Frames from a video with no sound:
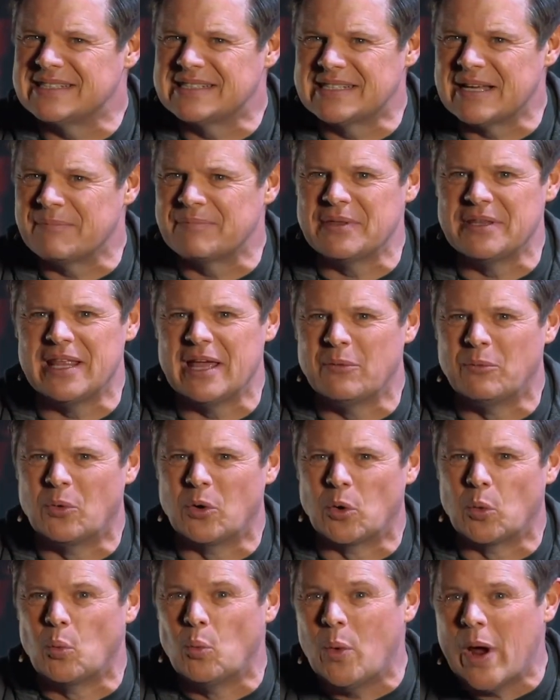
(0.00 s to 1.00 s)
something that
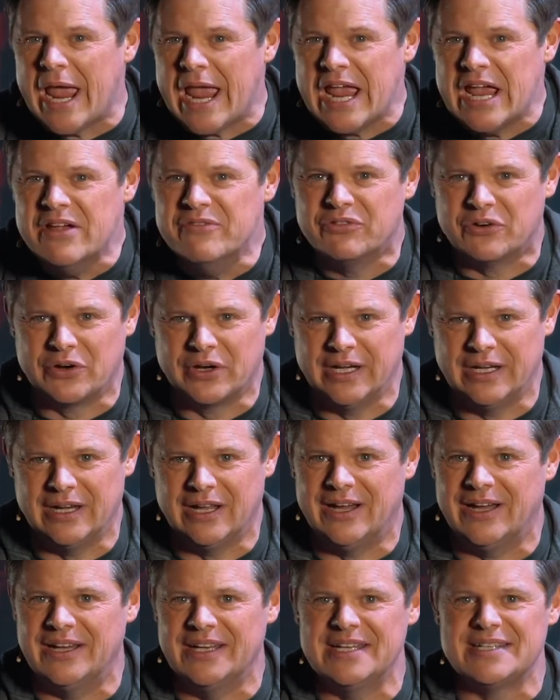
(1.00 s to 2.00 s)
we're wavering
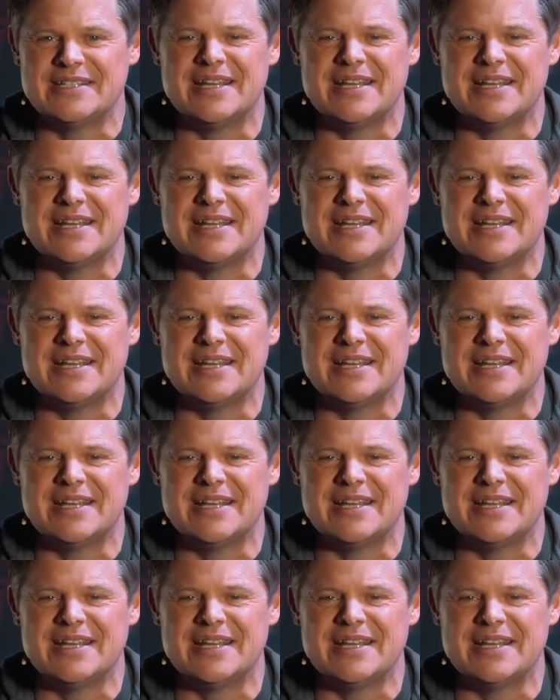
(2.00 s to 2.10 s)
on.